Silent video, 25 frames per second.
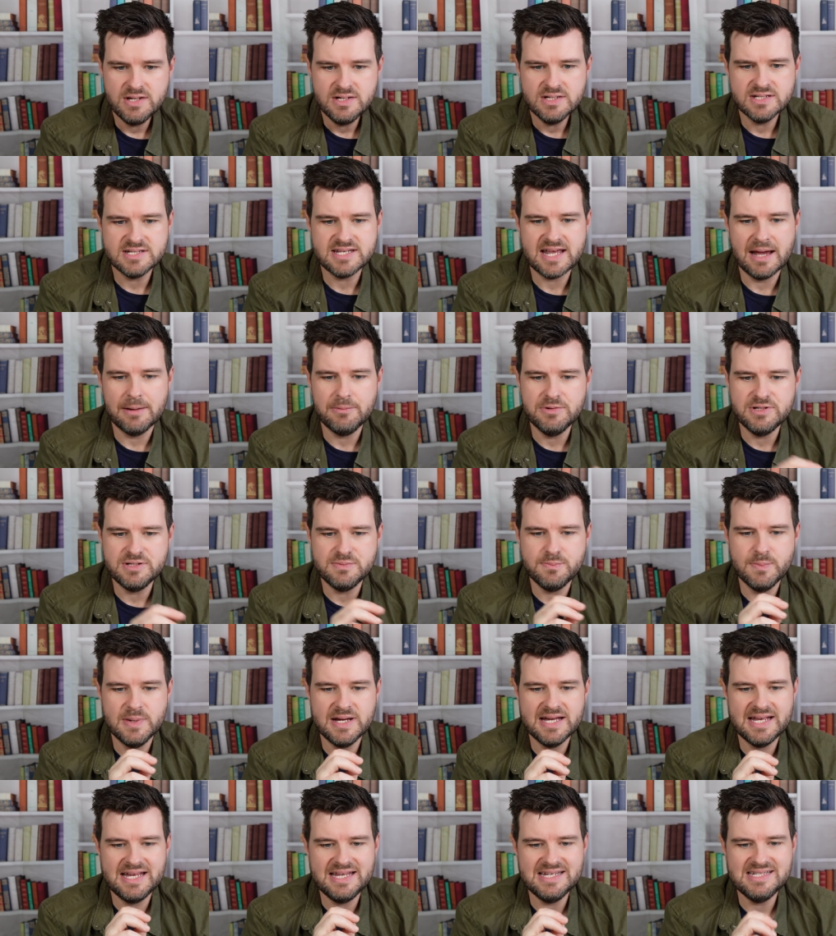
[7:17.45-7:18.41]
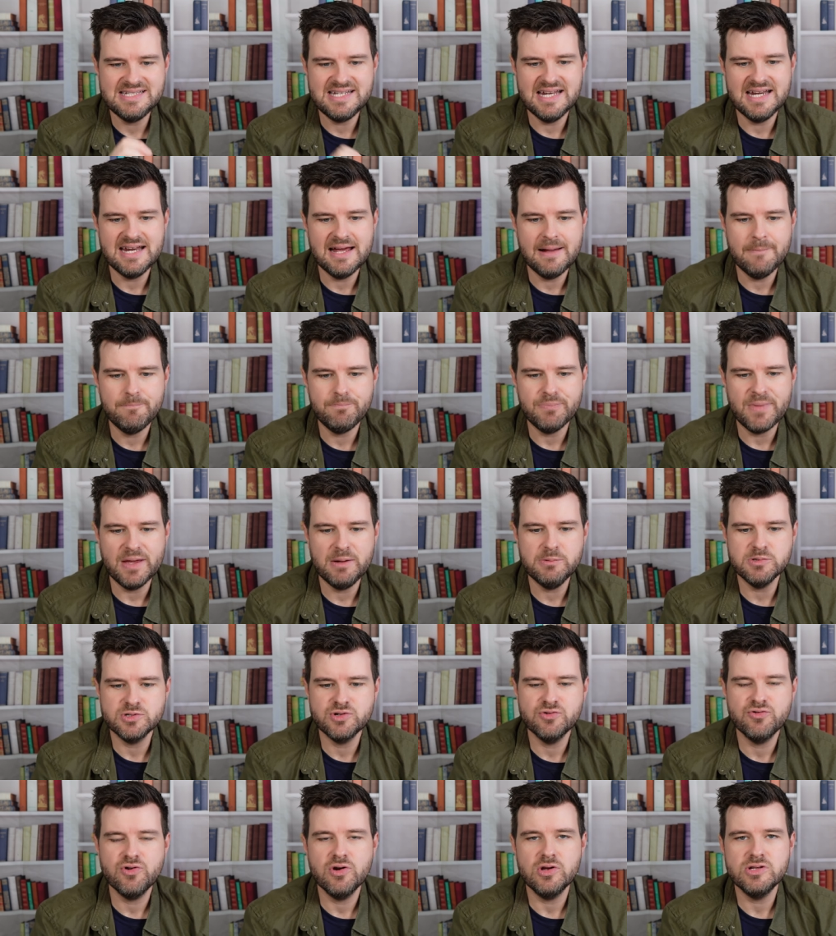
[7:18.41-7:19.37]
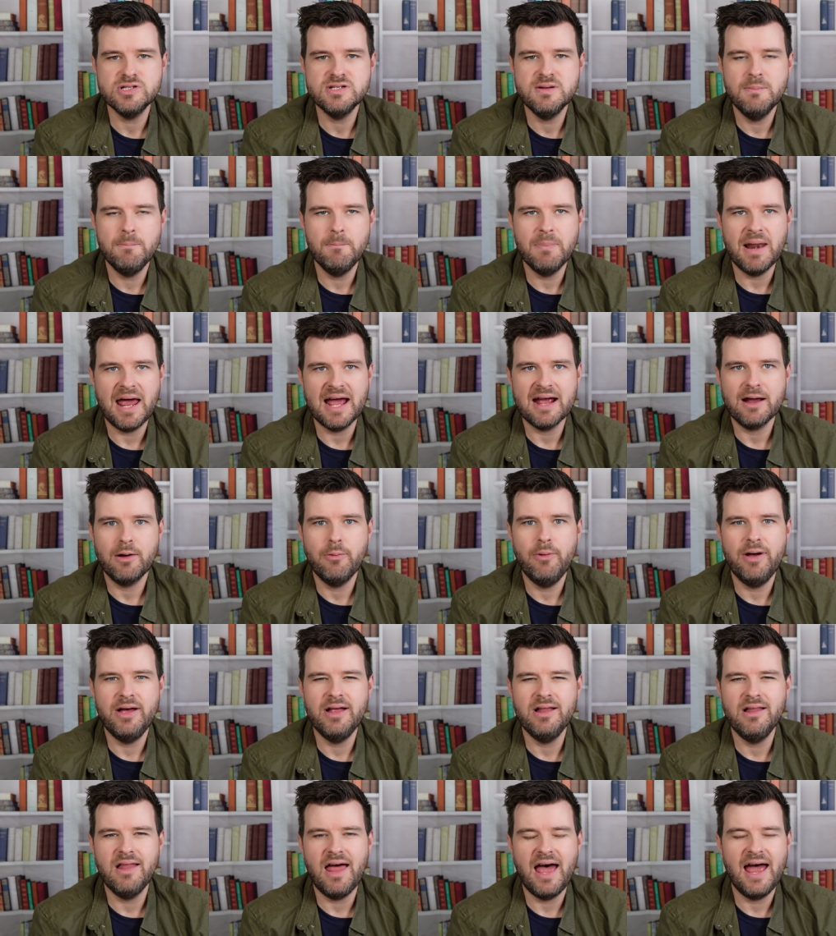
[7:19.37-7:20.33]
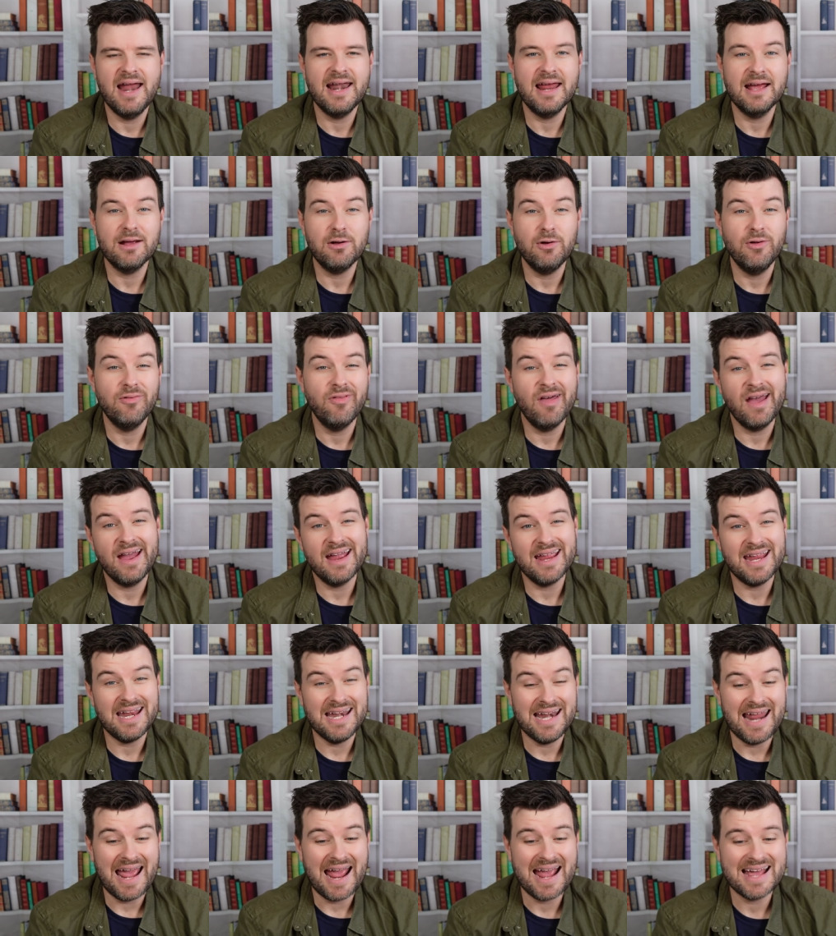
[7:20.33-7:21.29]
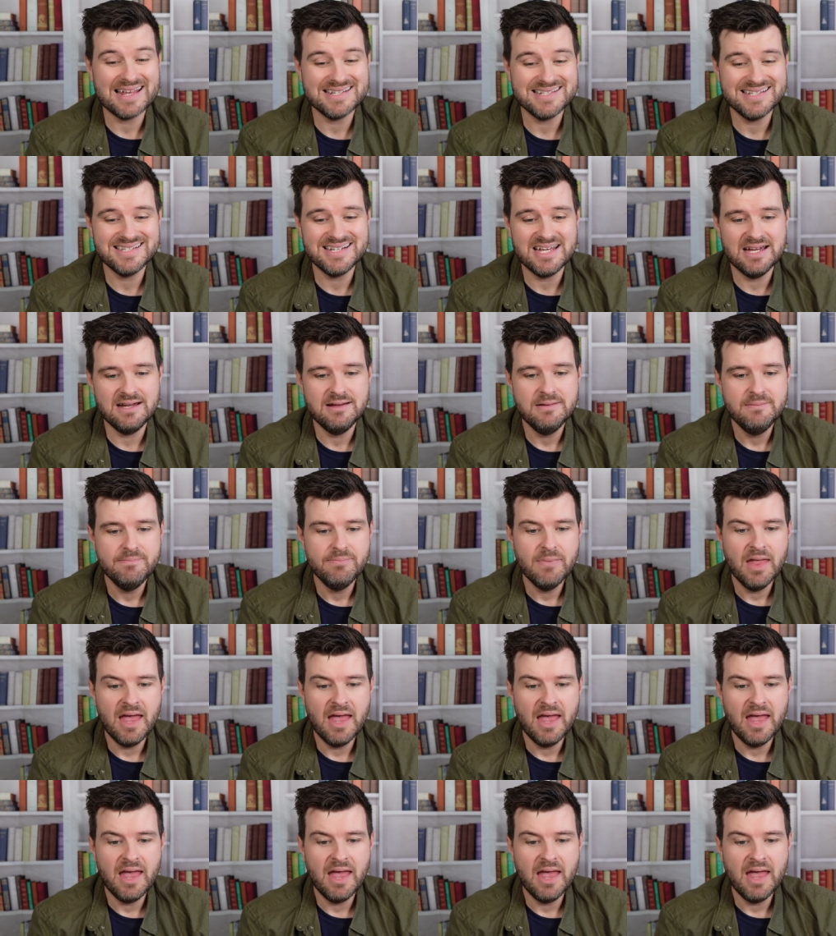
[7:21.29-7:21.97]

So that was my dinner. It was Cross and Blackwell, and I got that in Asda.